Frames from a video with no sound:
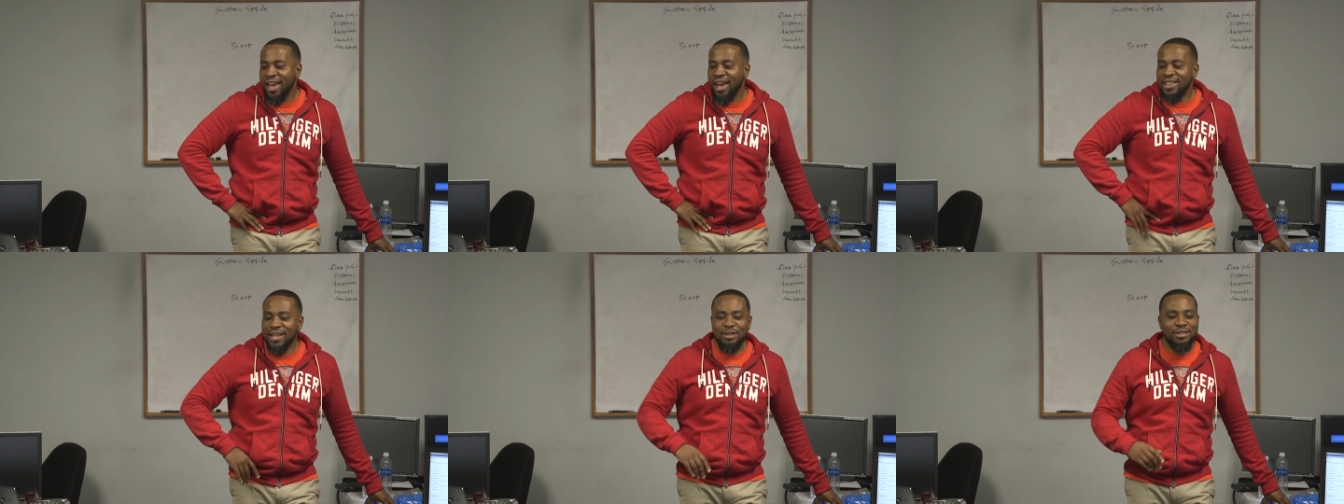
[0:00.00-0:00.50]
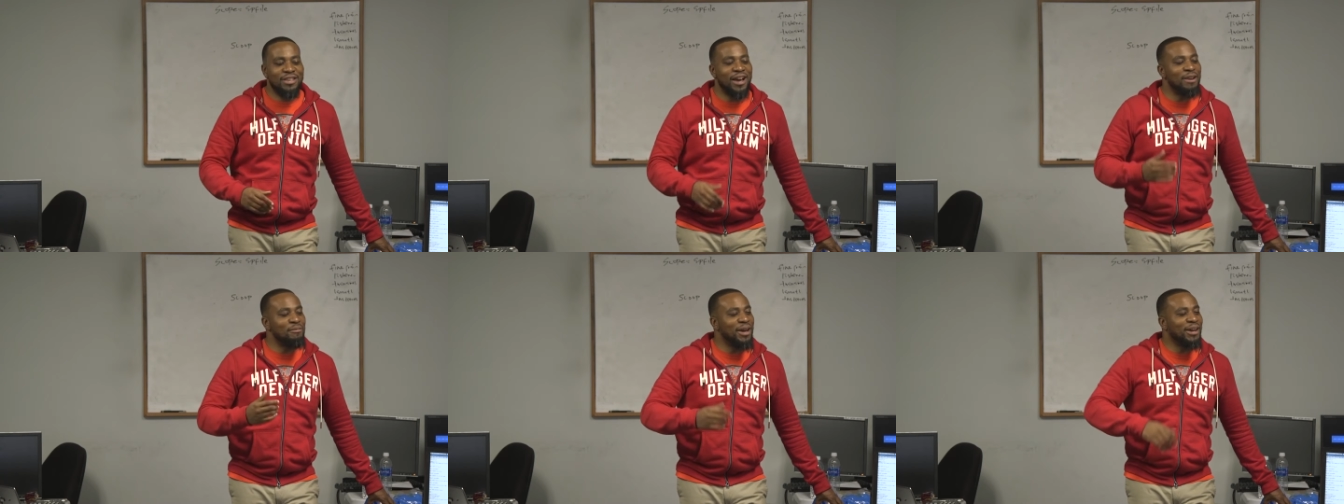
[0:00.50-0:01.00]
And then you
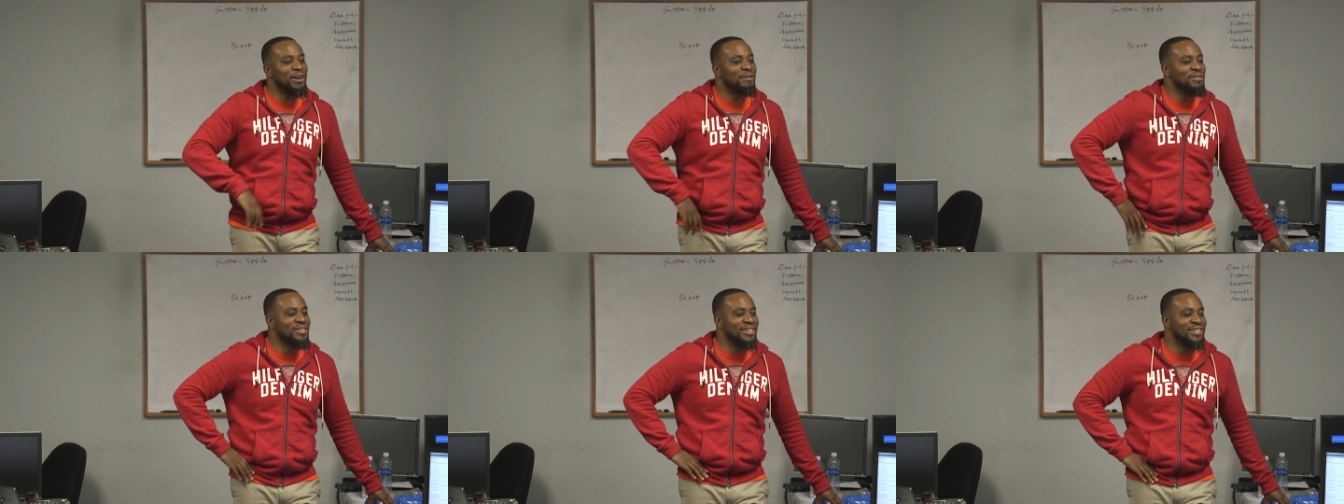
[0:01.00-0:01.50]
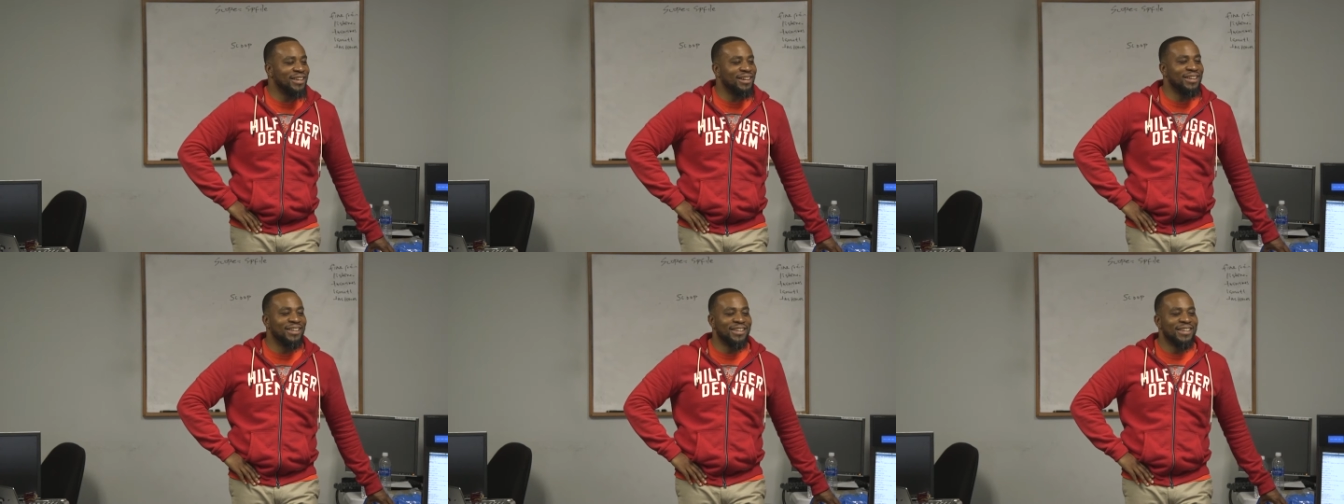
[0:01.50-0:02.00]
started back up and
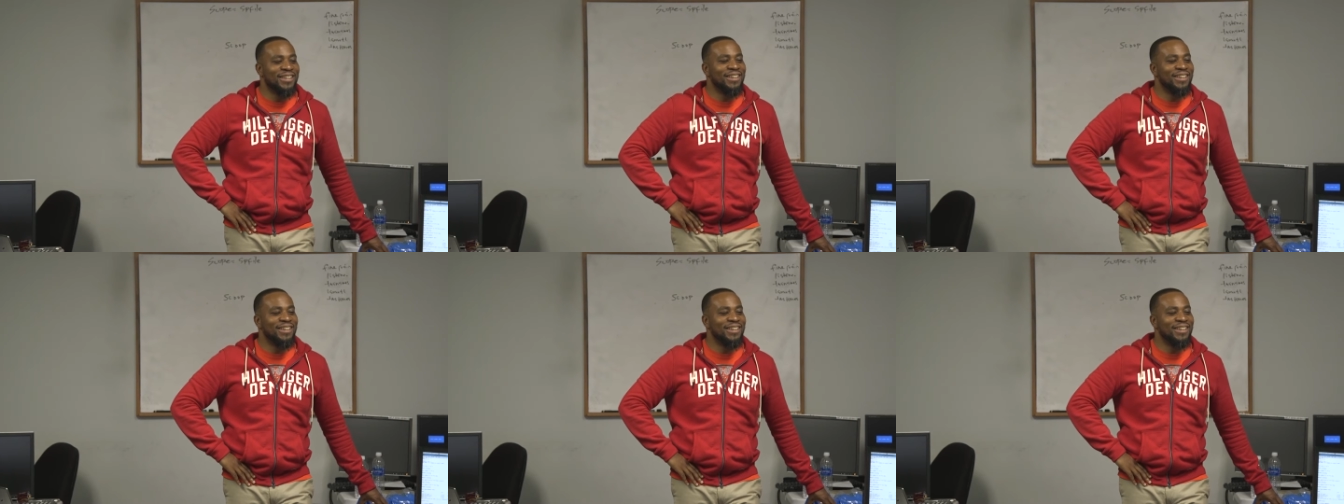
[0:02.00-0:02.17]
tell it.